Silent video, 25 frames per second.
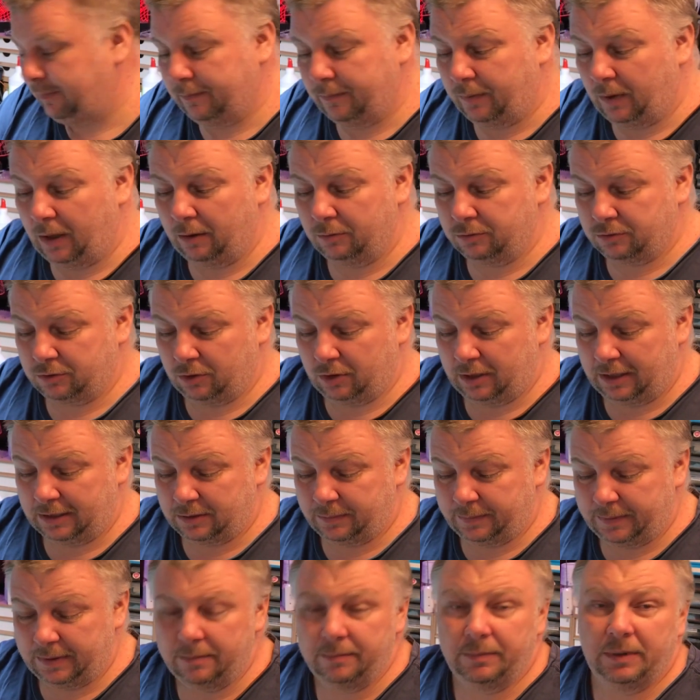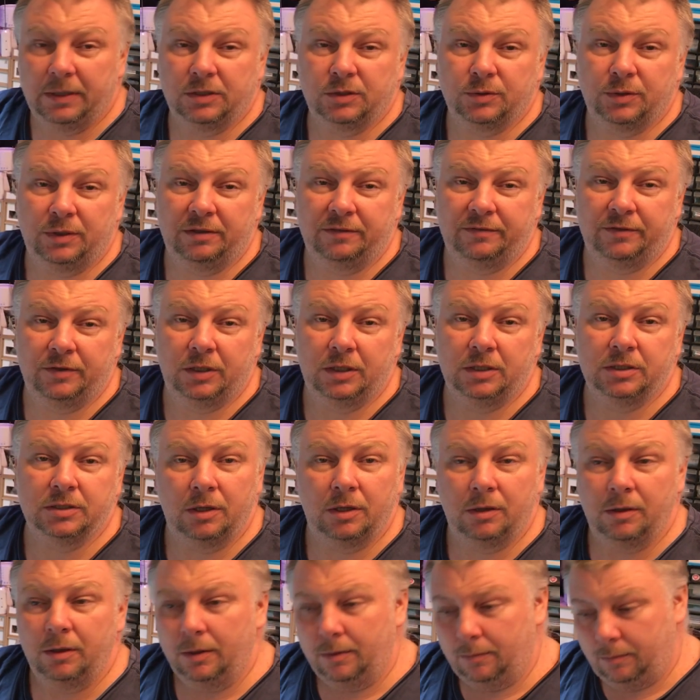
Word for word: But I was told it had to be in by 23rd. So